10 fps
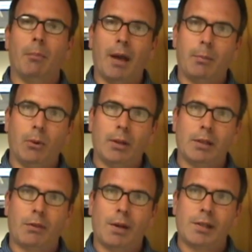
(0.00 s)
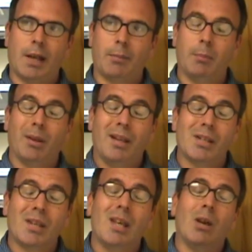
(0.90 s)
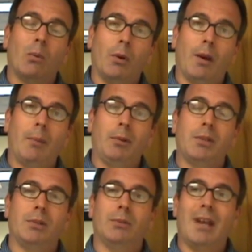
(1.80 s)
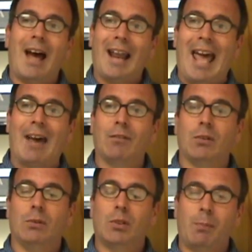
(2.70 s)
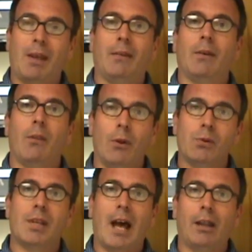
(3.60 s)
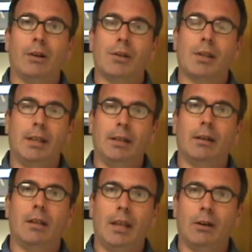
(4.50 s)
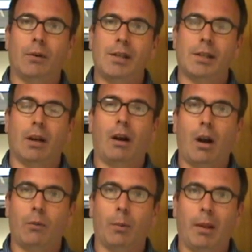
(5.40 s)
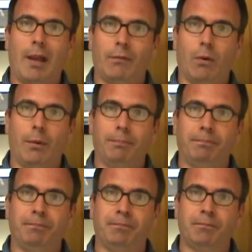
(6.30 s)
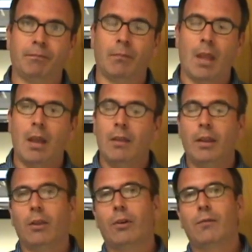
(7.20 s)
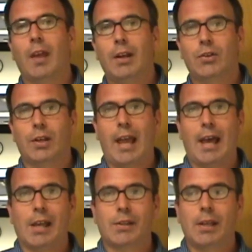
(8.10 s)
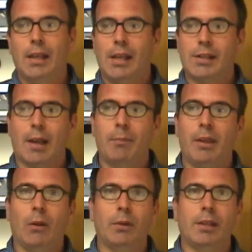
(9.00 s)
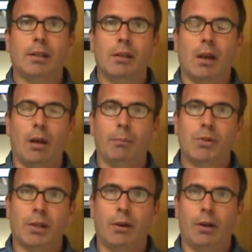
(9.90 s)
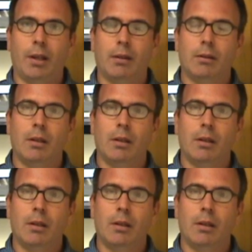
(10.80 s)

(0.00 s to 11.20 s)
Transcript: By putting Threatstop in place, we were able to not have to spend those dollars in increasing our hardware platform. The other advantage it has is I'm the only security